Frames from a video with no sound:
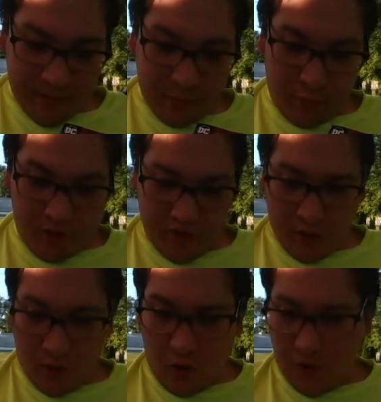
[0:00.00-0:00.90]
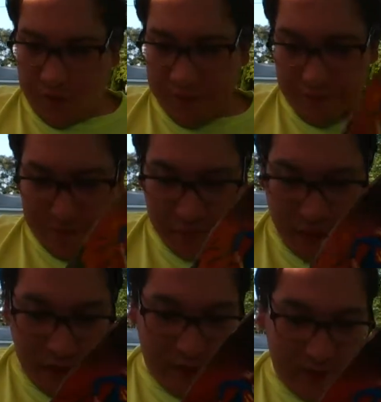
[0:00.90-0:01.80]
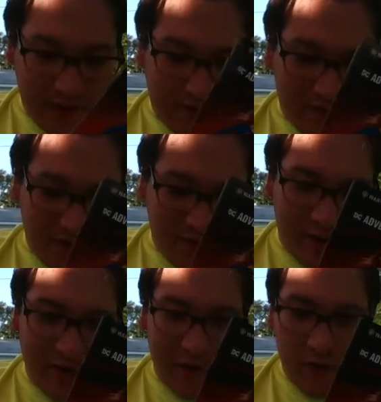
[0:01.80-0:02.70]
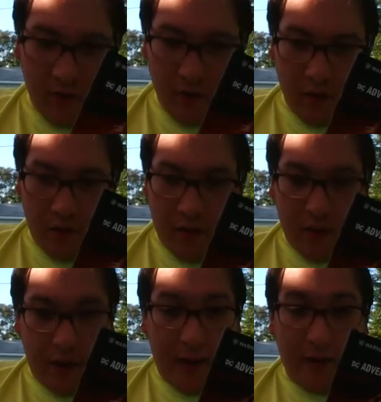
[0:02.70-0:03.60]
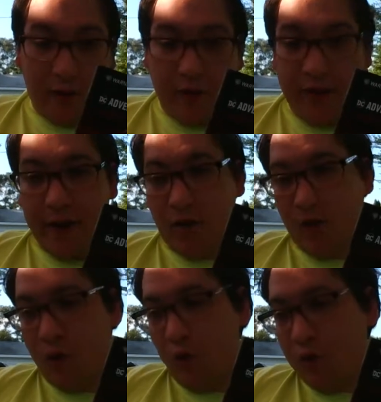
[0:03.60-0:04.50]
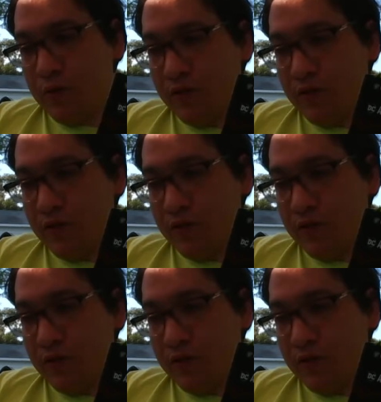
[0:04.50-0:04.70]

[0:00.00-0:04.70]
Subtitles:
Booster Gold, definitely a good hero